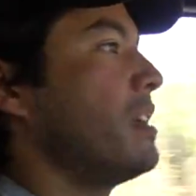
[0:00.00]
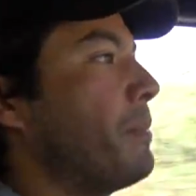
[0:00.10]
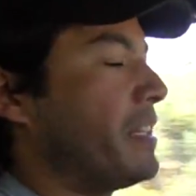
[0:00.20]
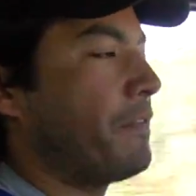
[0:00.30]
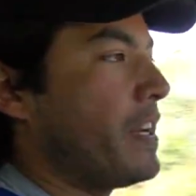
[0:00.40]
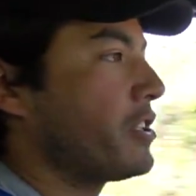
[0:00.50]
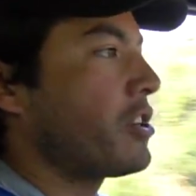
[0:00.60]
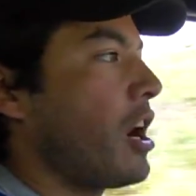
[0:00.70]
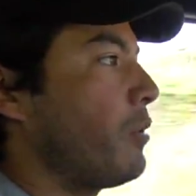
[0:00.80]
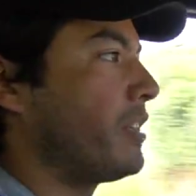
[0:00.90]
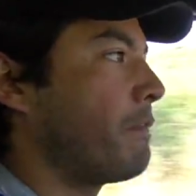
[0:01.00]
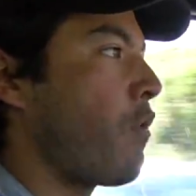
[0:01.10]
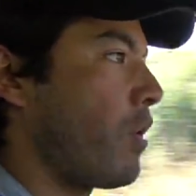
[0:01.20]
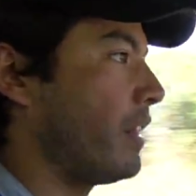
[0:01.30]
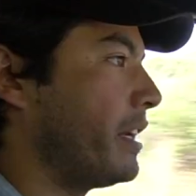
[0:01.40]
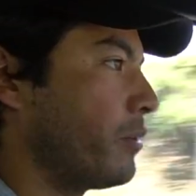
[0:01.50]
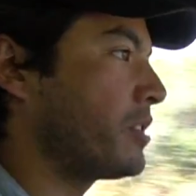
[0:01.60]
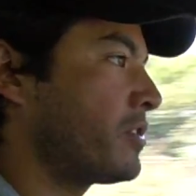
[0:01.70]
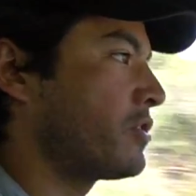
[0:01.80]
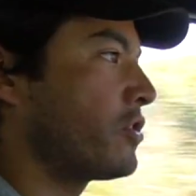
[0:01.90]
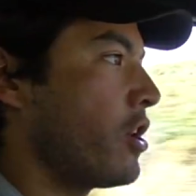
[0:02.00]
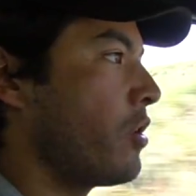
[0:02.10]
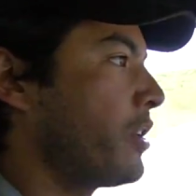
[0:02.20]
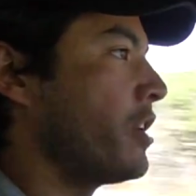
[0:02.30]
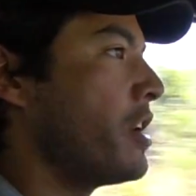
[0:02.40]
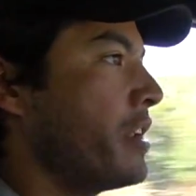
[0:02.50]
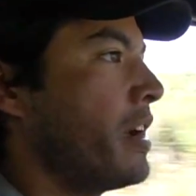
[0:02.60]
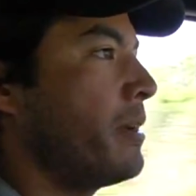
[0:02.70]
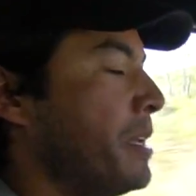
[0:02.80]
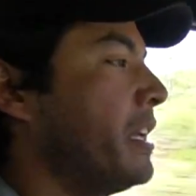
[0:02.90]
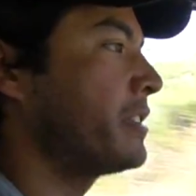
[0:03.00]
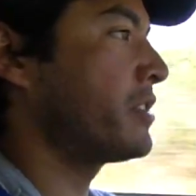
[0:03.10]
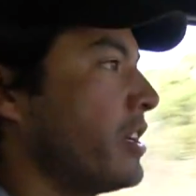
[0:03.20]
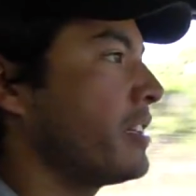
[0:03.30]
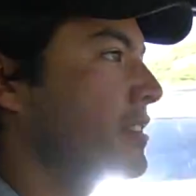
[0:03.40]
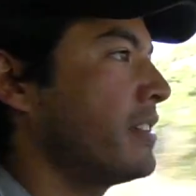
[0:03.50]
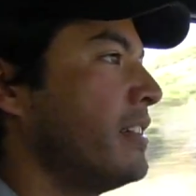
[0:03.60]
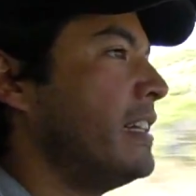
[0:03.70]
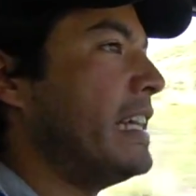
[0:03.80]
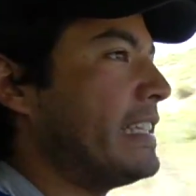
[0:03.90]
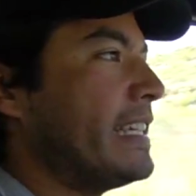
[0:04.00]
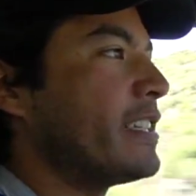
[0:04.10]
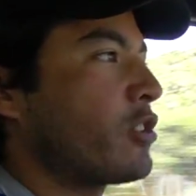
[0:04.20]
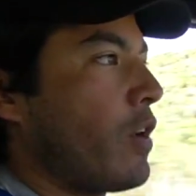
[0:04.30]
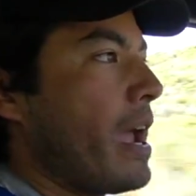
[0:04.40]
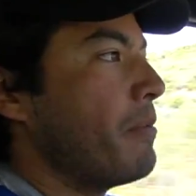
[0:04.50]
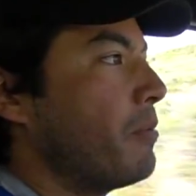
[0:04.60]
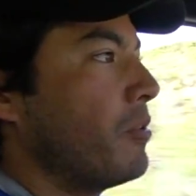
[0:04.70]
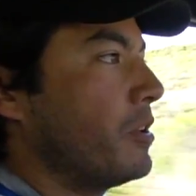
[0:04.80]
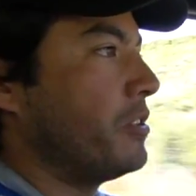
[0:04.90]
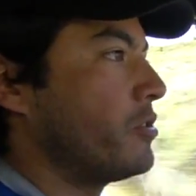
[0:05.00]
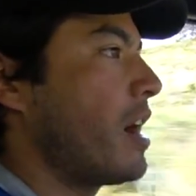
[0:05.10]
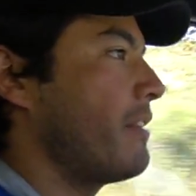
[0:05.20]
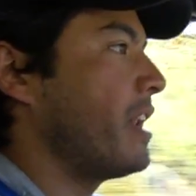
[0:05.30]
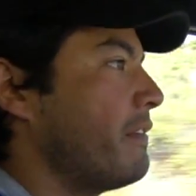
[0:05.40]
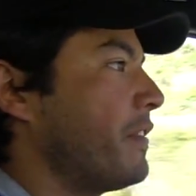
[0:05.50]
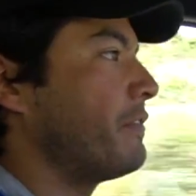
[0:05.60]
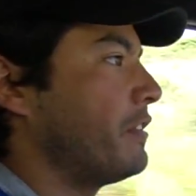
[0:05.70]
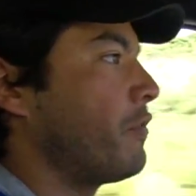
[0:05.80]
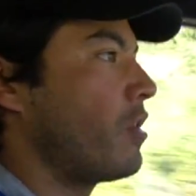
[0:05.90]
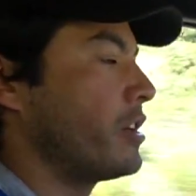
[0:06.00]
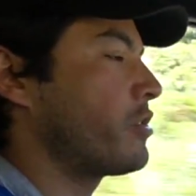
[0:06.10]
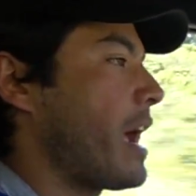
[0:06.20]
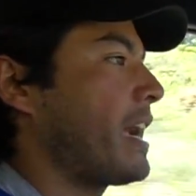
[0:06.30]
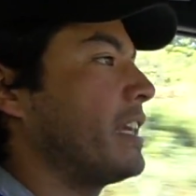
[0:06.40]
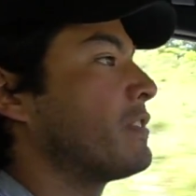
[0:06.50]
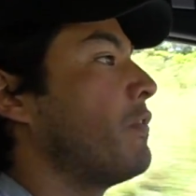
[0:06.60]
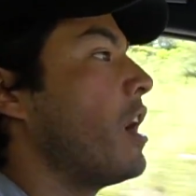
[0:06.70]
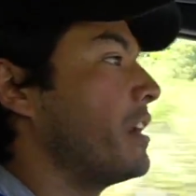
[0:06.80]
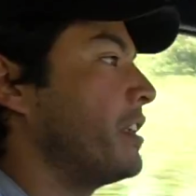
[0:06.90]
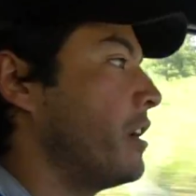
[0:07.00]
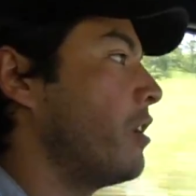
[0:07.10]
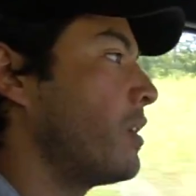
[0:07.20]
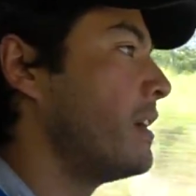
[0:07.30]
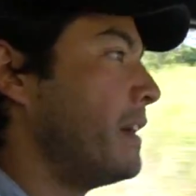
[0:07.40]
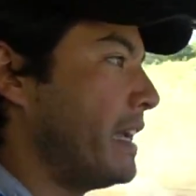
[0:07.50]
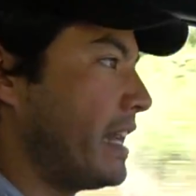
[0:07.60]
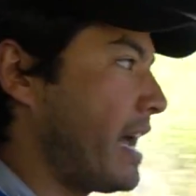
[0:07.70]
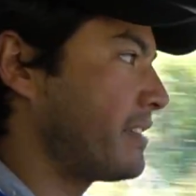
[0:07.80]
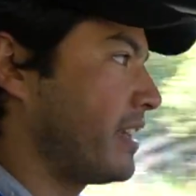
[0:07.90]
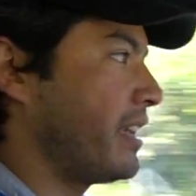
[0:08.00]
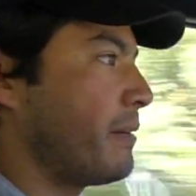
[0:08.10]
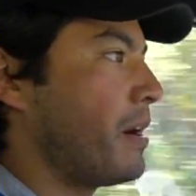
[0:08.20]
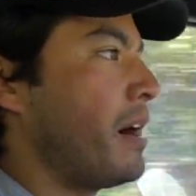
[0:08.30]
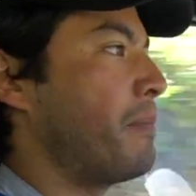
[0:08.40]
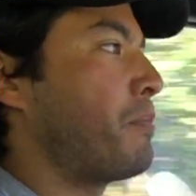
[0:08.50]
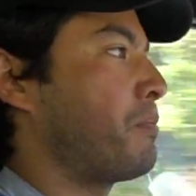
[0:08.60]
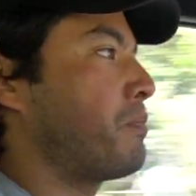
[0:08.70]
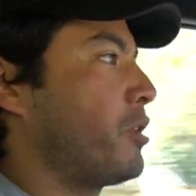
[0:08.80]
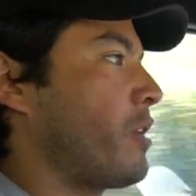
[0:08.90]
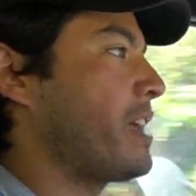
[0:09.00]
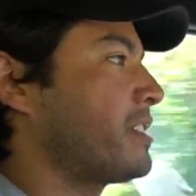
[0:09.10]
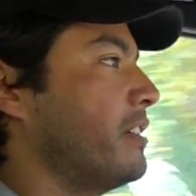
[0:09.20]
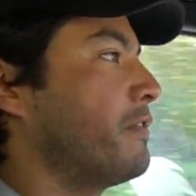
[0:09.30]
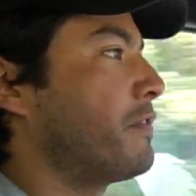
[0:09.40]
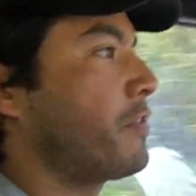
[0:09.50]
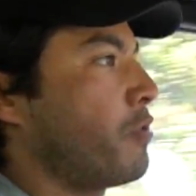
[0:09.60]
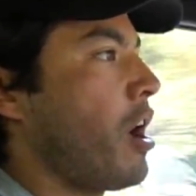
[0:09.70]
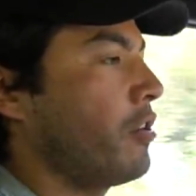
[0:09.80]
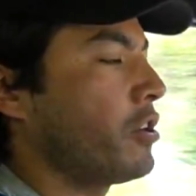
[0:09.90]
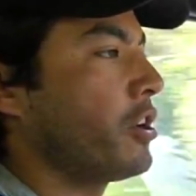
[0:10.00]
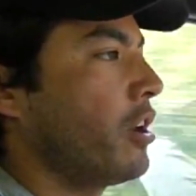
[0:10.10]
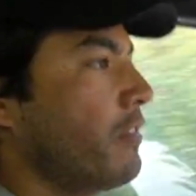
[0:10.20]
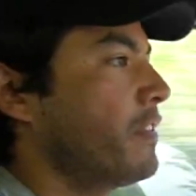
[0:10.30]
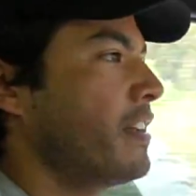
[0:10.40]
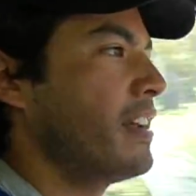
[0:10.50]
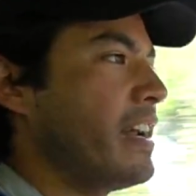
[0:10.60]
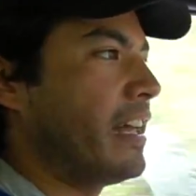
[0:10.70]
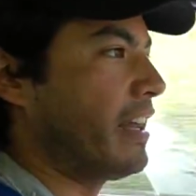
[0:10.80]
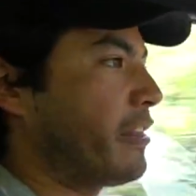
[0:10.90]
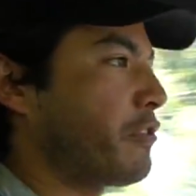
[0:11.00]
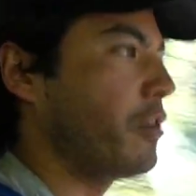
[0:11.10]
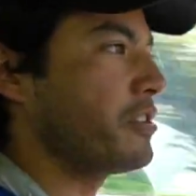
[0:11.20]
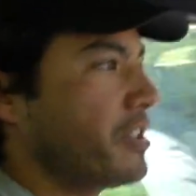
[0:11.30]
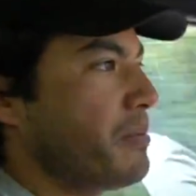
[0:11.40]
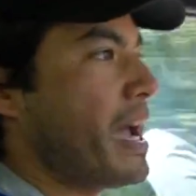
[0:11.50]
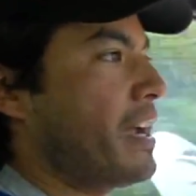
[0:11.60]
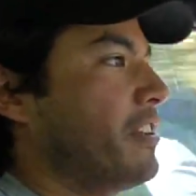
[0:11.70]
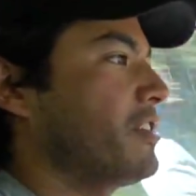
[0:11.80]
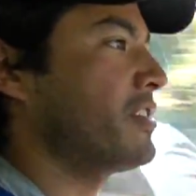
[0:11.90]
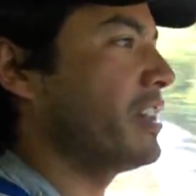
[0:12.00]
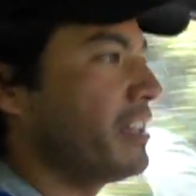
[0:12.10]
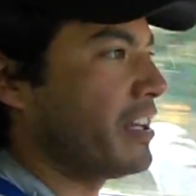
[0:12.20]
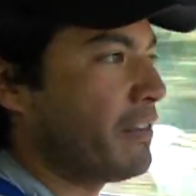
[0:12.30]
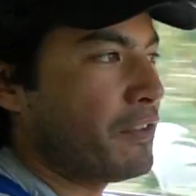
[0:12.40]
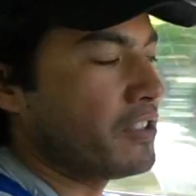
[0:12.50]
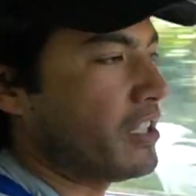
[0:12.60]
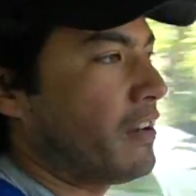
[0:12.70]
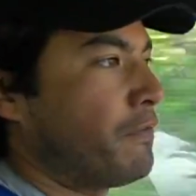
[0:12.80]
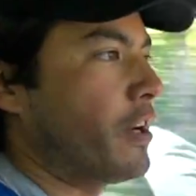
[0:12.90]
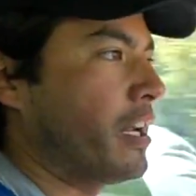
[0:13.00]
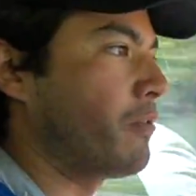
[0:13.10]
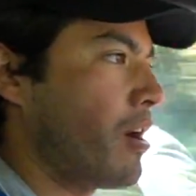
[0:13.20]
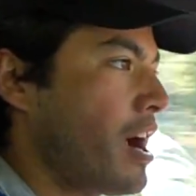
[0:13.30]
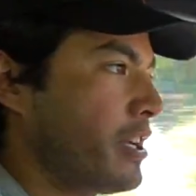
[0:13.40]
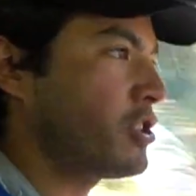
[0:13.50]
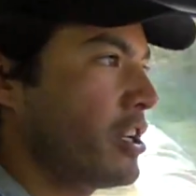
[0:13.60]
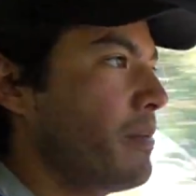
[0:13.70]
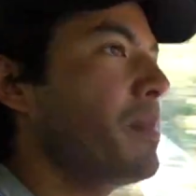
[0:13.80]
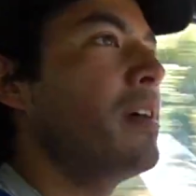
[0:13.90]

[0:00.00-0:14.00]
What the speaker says: But the finished car with the 4-liter was so good. I mean, it's indescribable. When you drive an N54 on track, it's fun, you know. It has a progressive throttle curve. It like throws you in the back of your seat. Like, it feels like a freaking rocket ship.